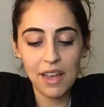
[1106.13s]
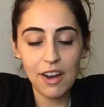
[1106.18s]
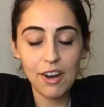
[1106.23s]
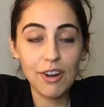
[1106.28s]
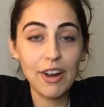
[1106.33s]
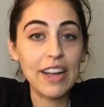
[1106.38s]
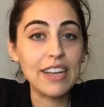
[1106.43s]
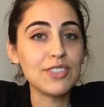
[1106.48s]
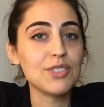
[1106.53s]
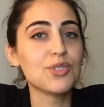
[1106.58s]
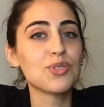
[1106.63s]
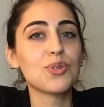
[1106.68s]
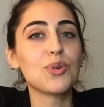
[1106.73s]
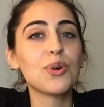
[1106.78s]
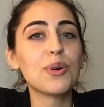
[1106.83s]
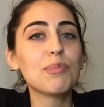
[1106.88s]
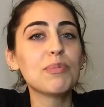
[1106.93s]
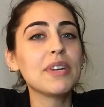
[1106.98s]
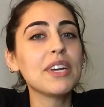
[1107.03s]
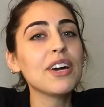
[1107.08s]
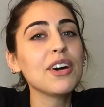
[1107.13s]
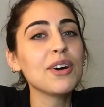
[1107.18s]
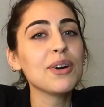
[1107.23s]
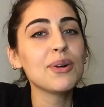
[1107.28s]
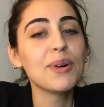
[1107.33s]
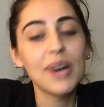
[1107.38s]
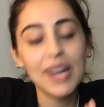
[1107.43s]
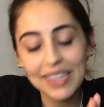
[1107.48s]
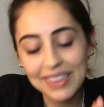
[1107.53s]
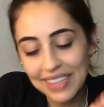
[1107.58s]
All right,
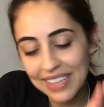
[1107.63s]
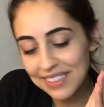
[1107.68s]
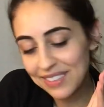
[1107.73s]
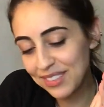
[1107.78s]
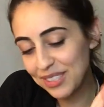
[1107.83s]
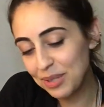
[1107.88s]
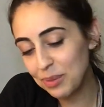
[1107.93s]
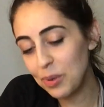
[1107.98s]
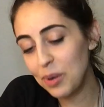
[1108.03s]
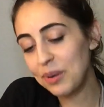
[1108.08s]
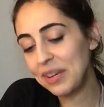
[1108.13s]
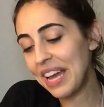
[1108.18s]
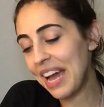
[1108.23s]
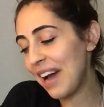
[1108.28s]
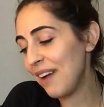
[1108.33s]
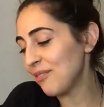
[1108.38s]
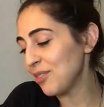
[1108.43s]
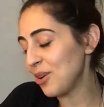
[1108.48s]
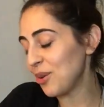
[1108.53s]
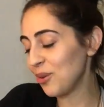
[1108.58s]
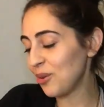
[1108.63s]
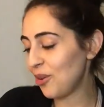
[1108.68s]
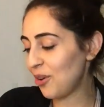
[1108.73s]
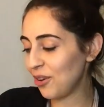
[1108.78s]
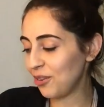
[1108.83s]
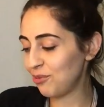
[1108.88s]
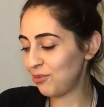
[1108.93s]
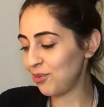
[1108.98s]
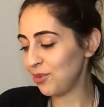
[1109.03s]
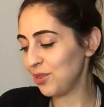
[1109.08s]
Scorpio, let's see what we have going
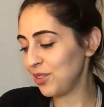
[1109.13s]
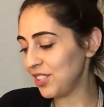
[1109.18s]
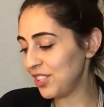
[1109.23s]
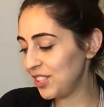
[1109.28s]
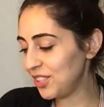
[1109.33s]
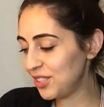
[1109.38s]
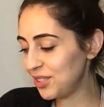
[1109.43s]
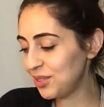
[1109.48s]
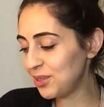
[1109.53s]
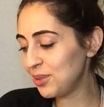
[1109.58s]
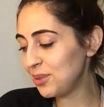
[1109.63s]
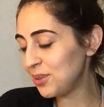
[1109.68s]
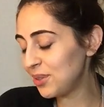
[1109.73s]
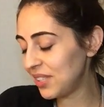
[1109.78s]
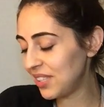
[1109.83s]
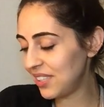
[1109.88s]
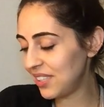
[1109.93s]
on for you.